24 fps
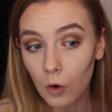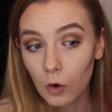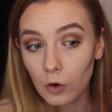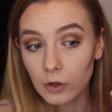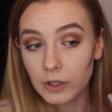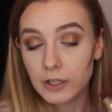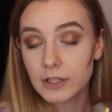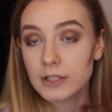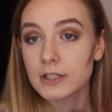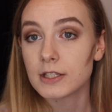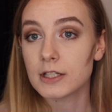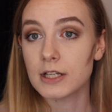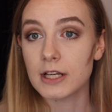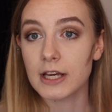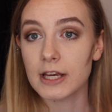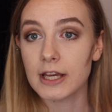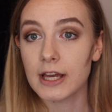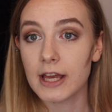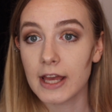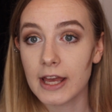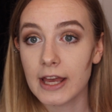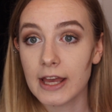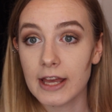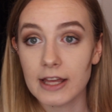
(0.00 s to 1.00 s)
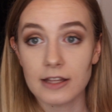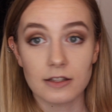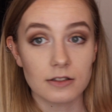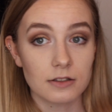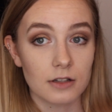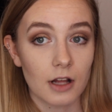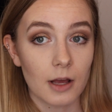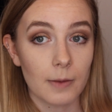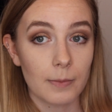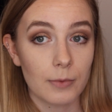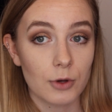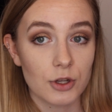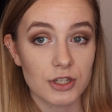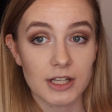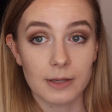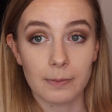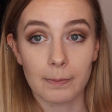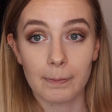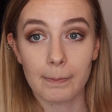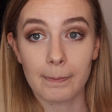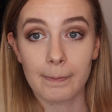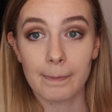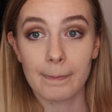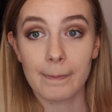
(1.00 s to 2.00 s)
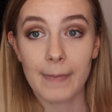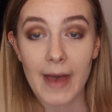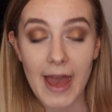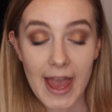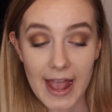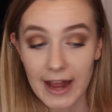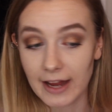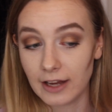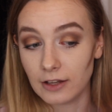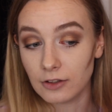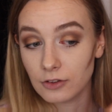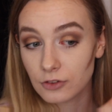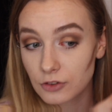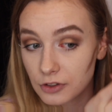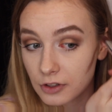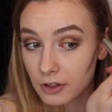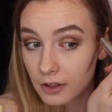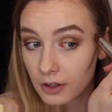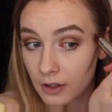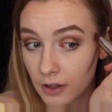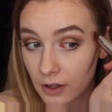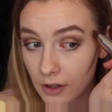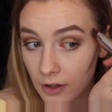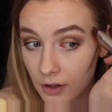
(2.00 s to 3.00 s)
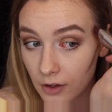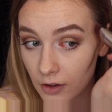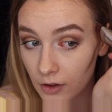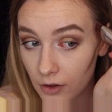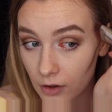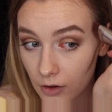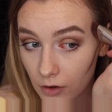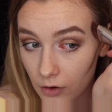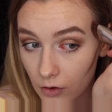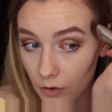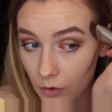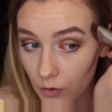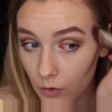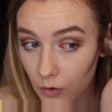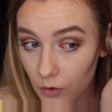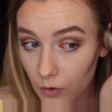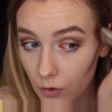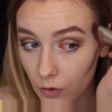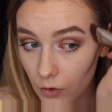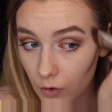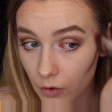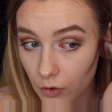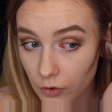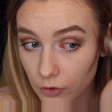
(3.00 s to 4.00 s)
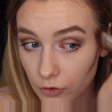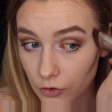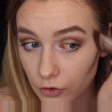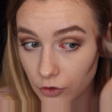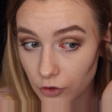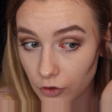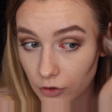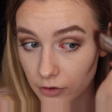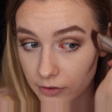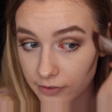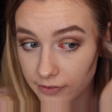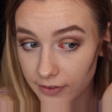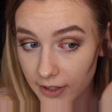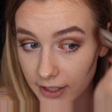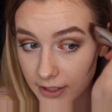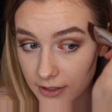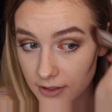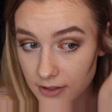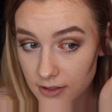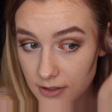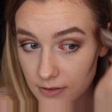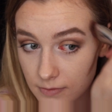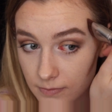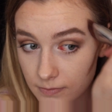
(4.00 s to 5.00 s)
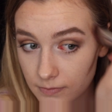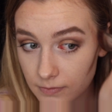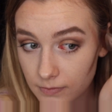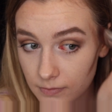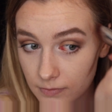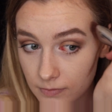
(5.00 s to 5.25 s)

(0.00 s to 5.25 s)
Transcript: Honestly, it is like putting paint onto your face.